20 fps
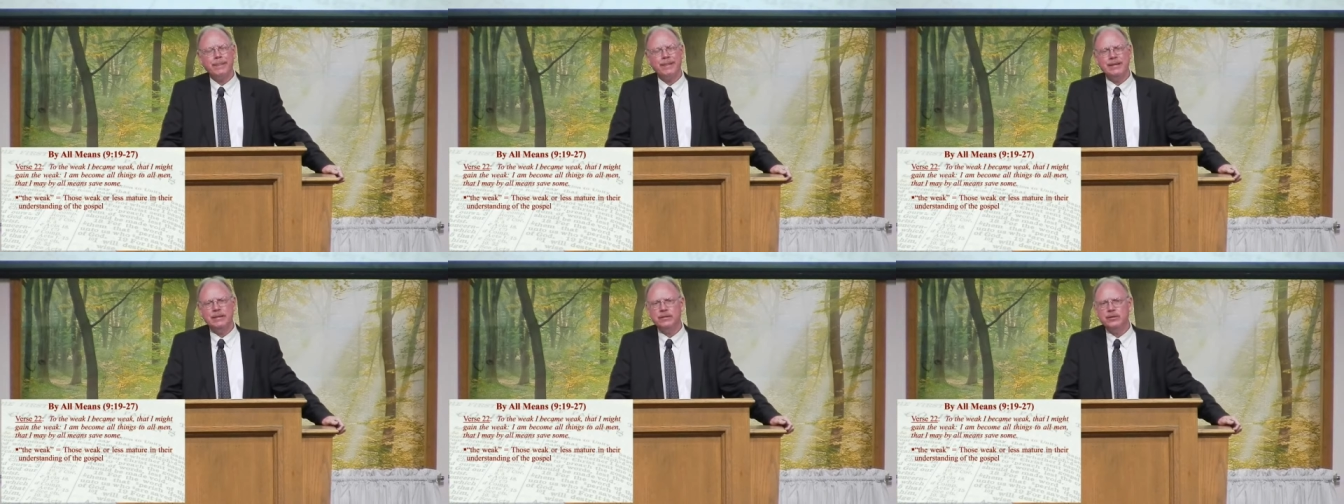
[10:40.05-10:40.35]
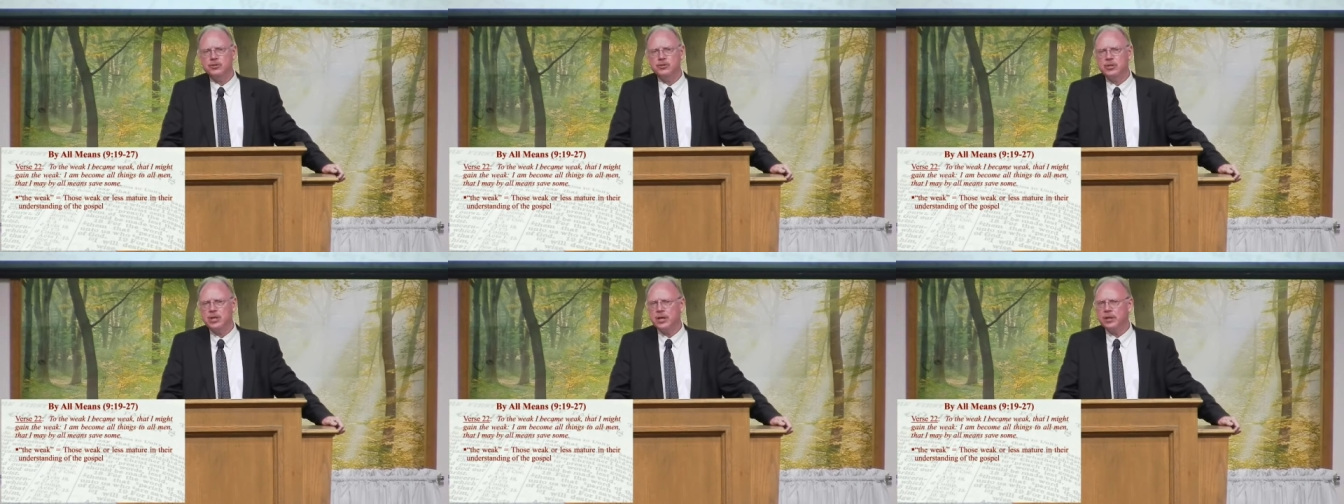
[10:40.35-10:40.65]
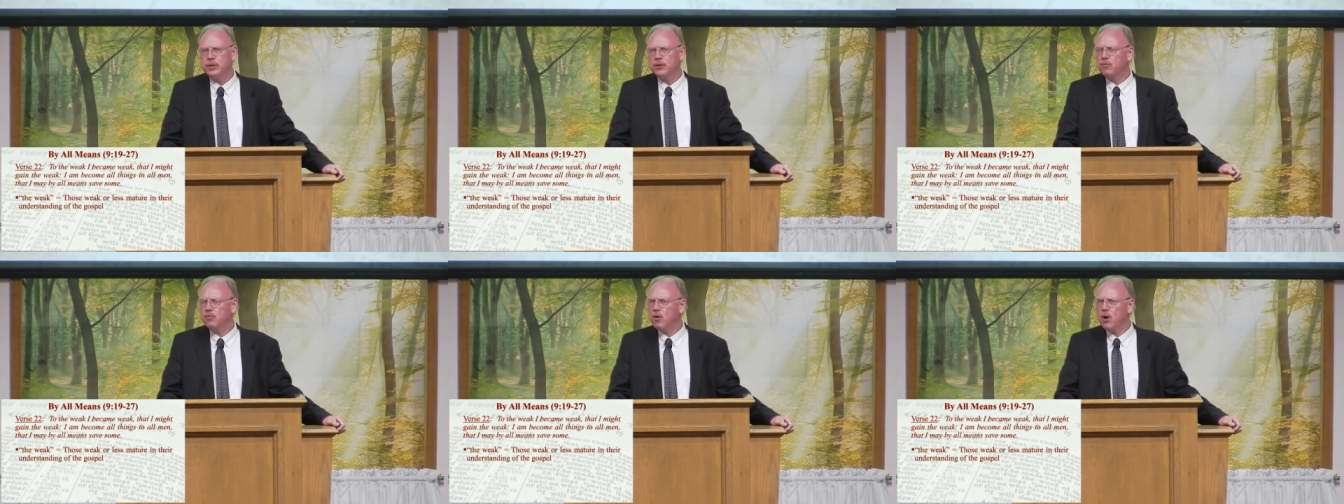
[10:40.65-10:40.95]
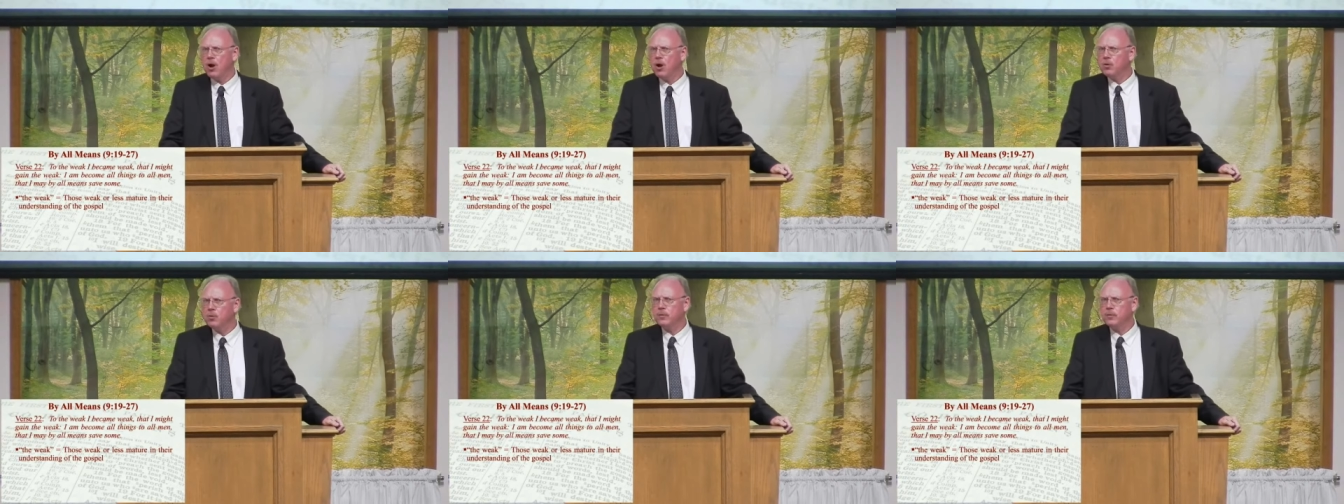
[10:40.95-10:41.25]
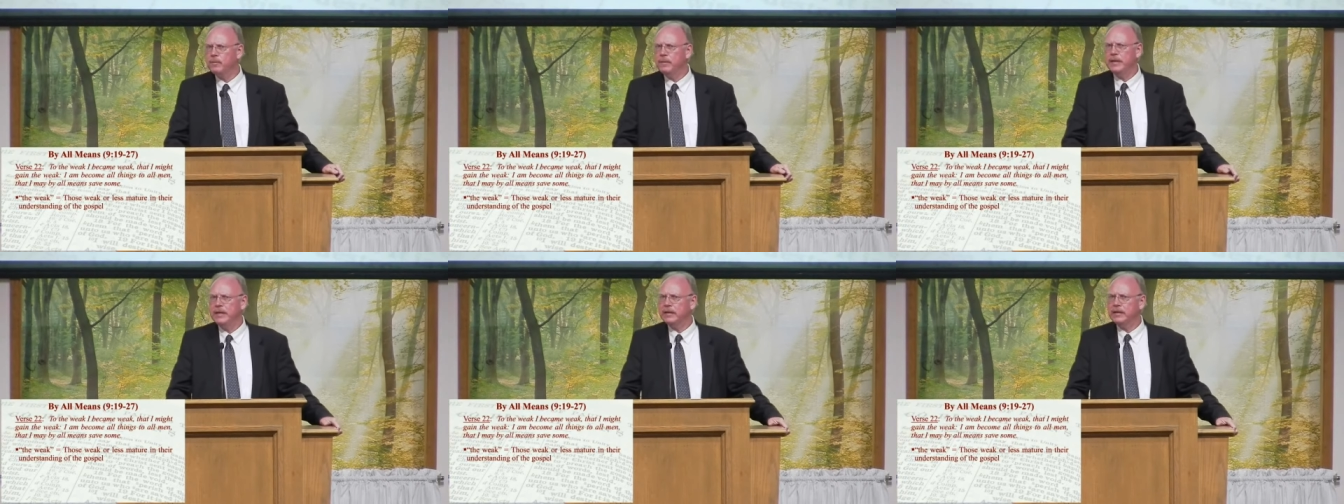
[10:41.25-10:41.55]
and there's nothing wrong
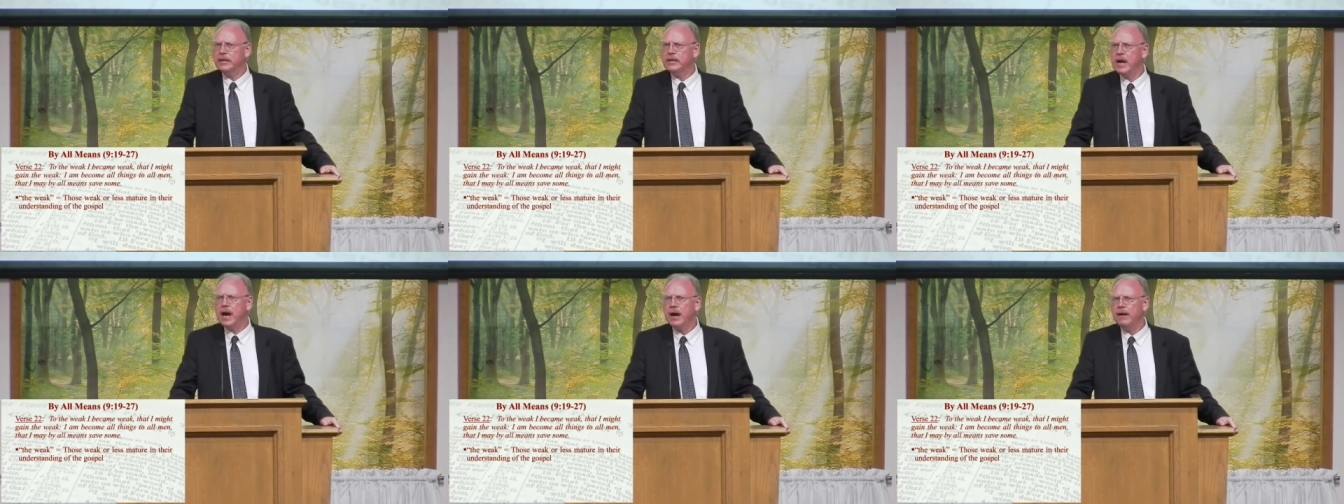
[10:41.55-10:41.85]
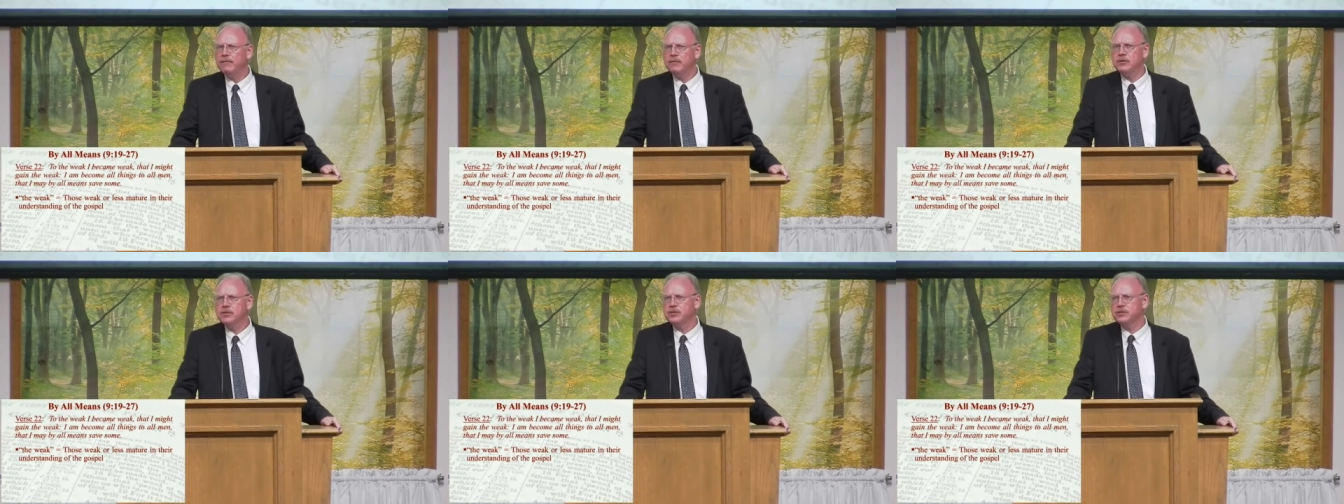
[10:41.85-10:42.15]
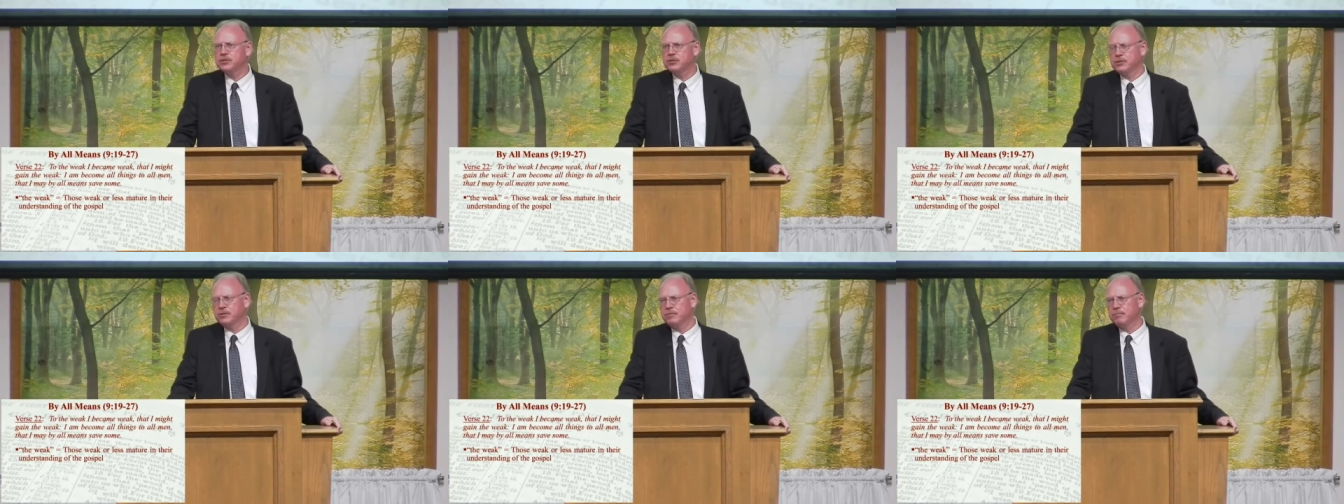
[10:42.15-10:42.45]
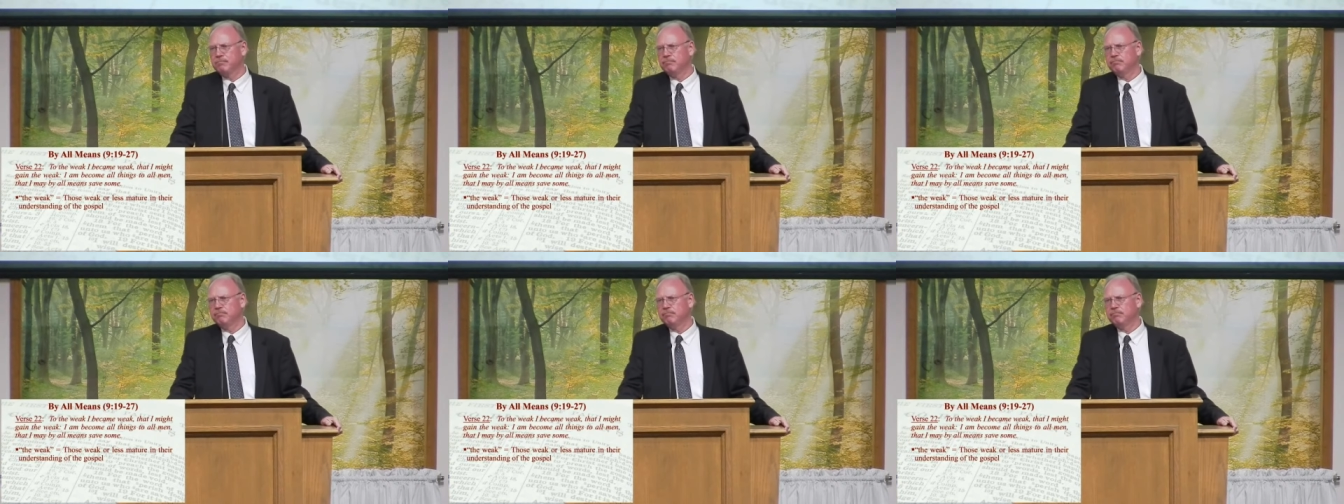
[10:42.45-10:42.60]
with being a novice.